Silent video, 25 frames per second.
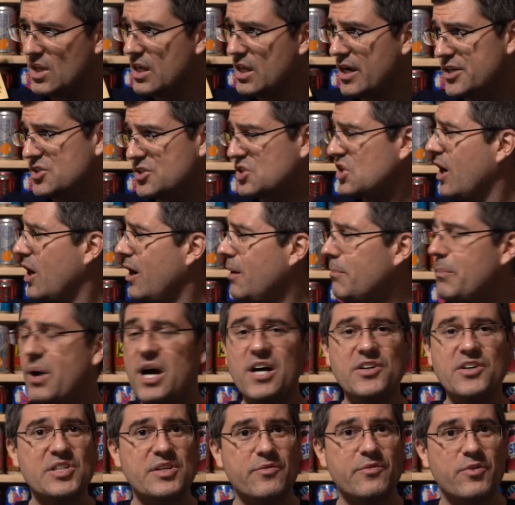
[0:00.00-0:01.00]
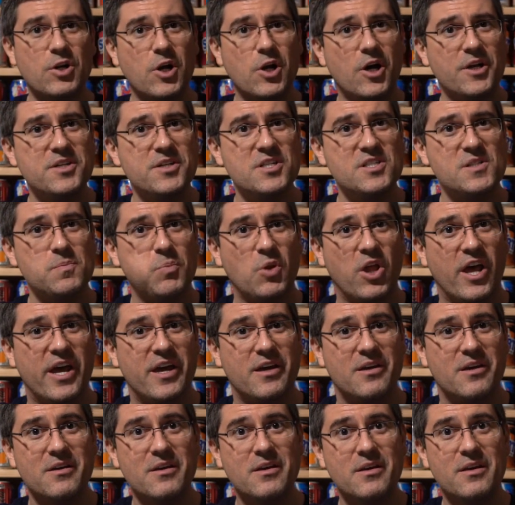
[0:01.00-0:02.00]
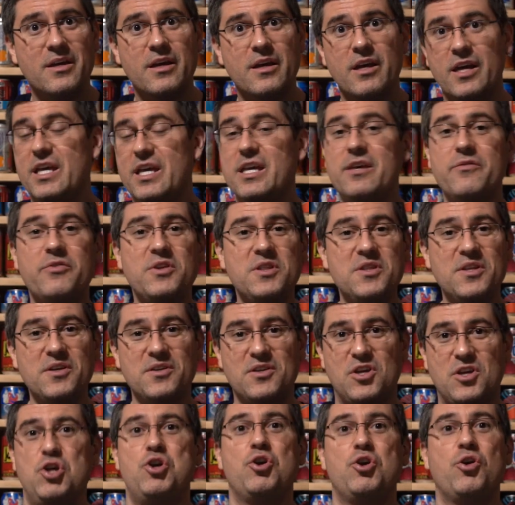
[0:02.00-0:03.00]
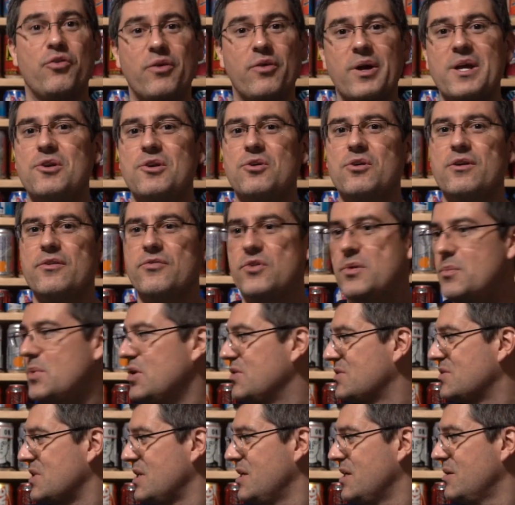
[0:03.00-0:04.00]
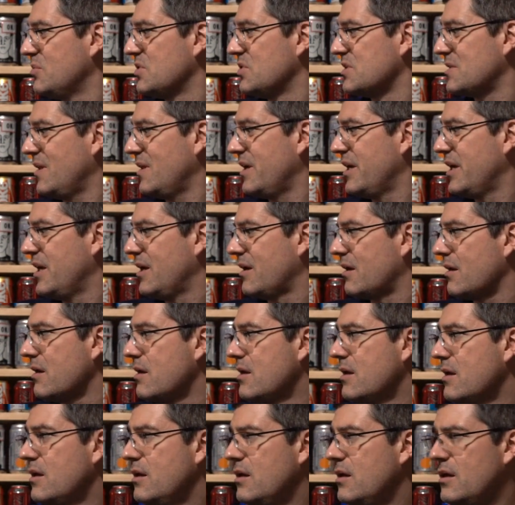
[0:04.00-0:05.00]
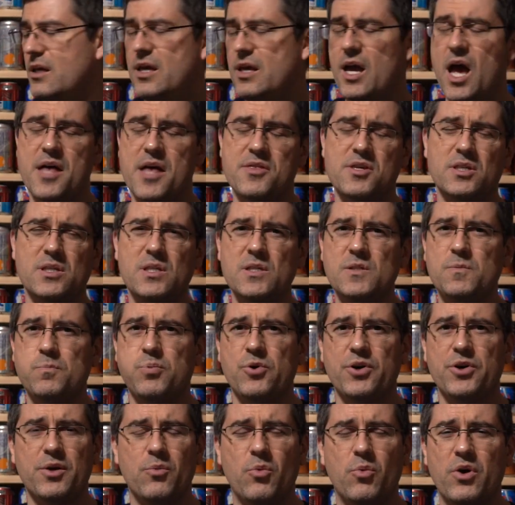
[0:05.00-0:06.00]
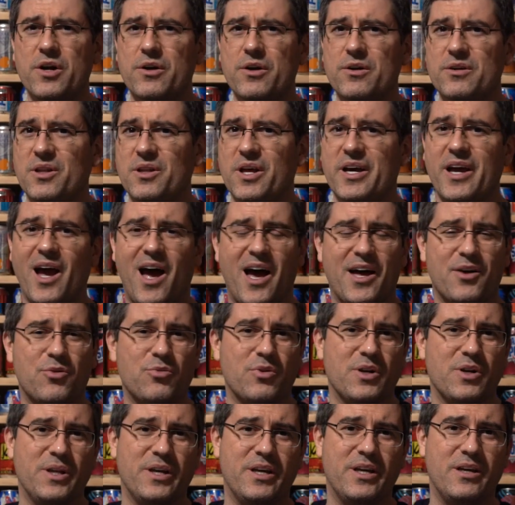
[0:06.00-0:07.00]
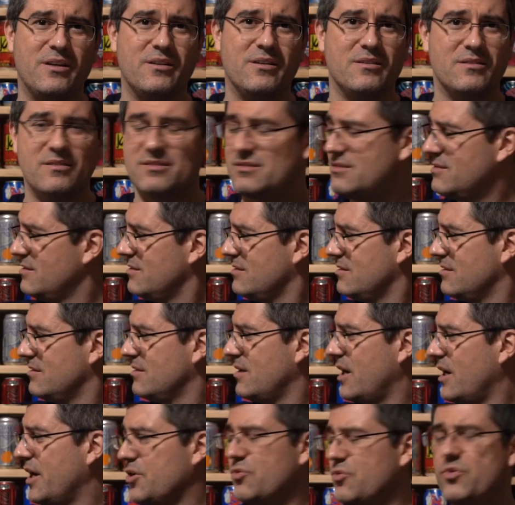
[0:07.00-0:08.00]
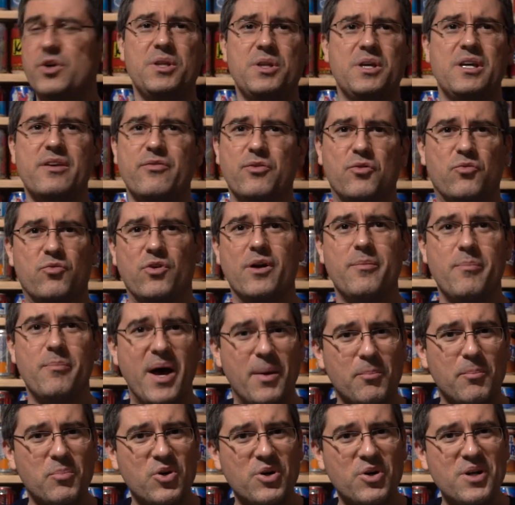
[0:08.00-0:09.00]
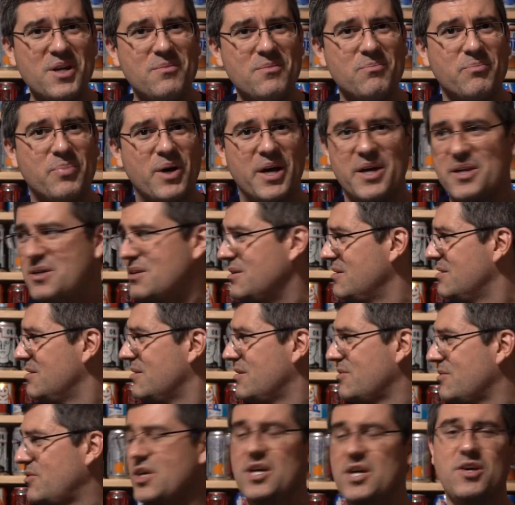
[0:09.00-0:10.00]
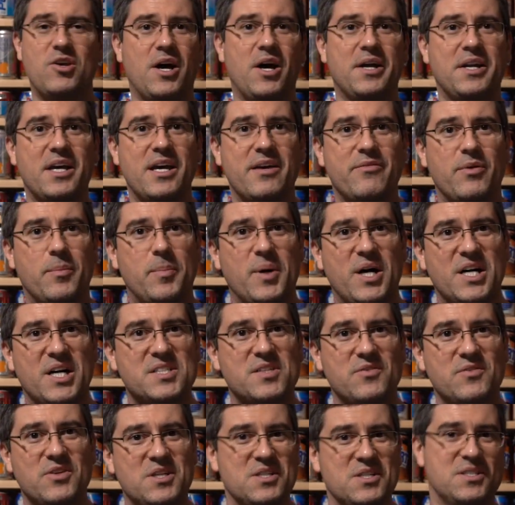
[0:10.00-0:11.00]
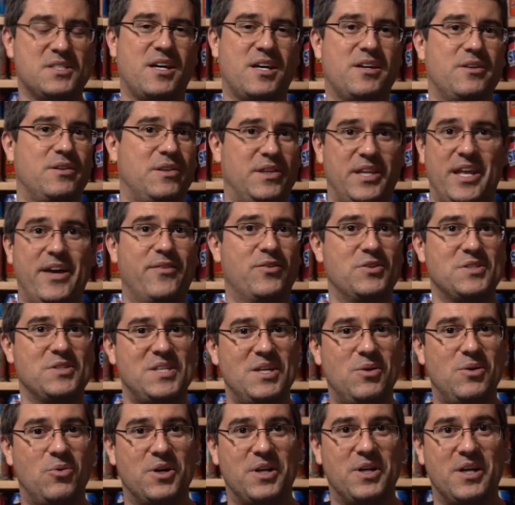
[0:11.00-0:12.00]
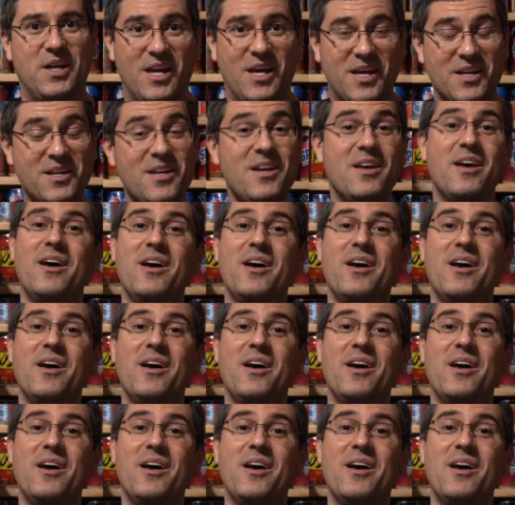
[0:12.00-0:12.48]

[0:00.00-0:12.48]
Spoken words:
I saw a box of it on display. Even the curator of the museum was like, yeah, this is pretty weird. Like, I don't really even remember it, but thank God I have a box of it because I'll never see one again.